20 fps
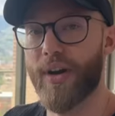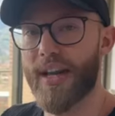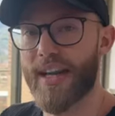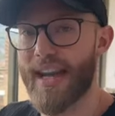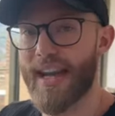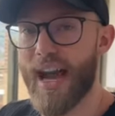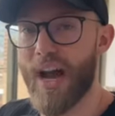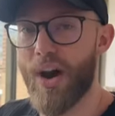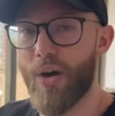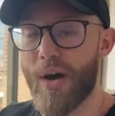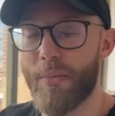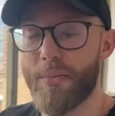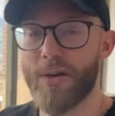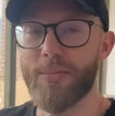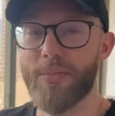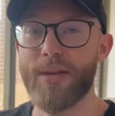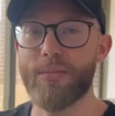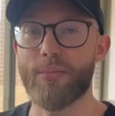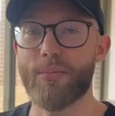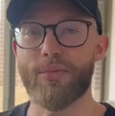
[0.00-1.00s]
now. I'm gonna
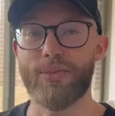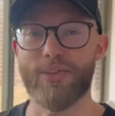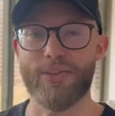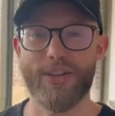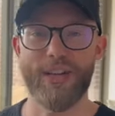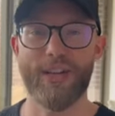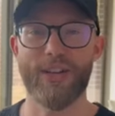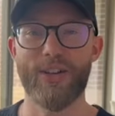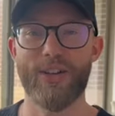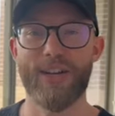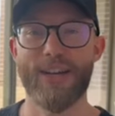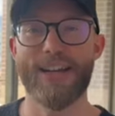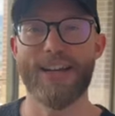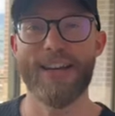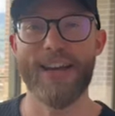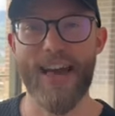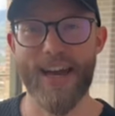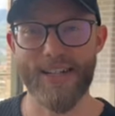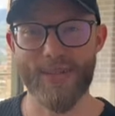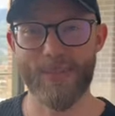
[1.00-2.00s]
be in Brazil
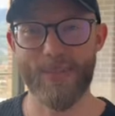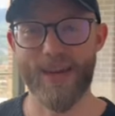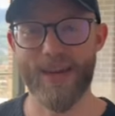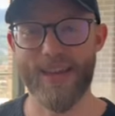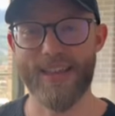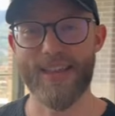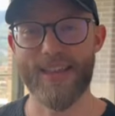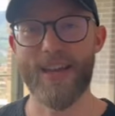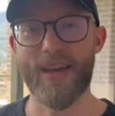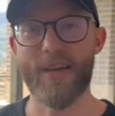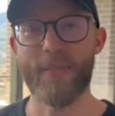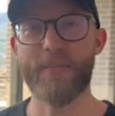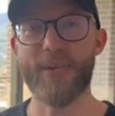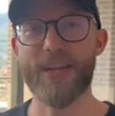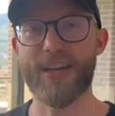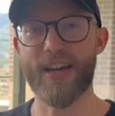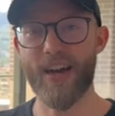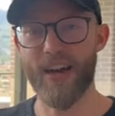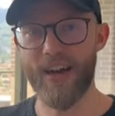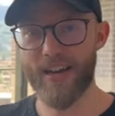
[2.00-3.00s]
next month
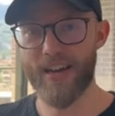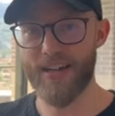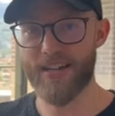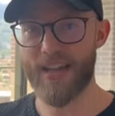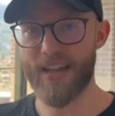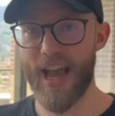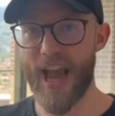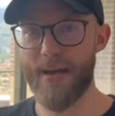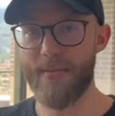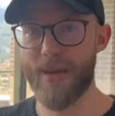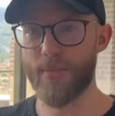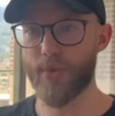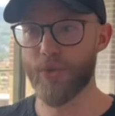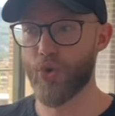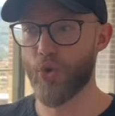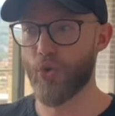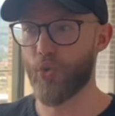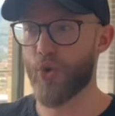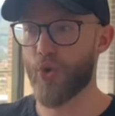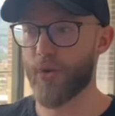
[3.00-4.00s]
because I'm able
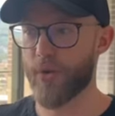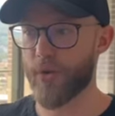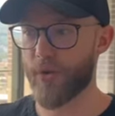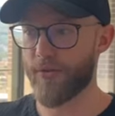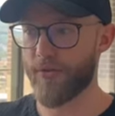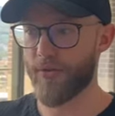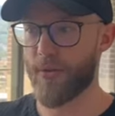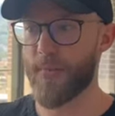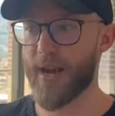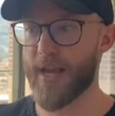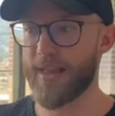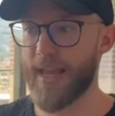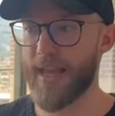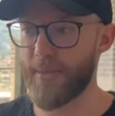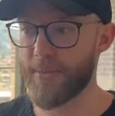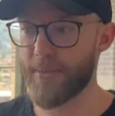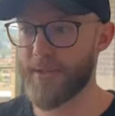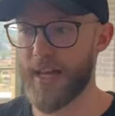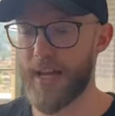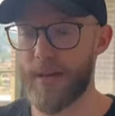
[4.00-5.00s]
to work from my
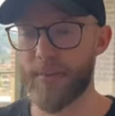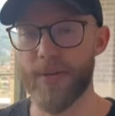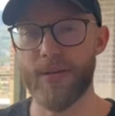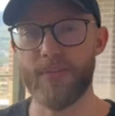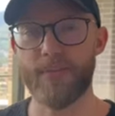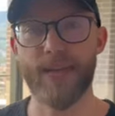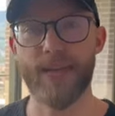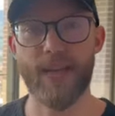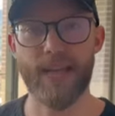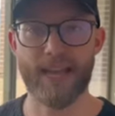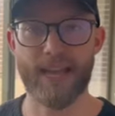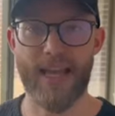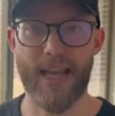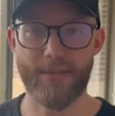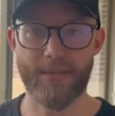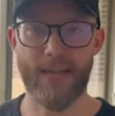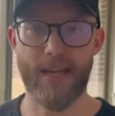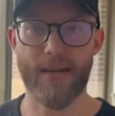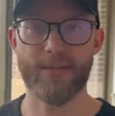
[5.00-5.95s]
laptop and be a laptop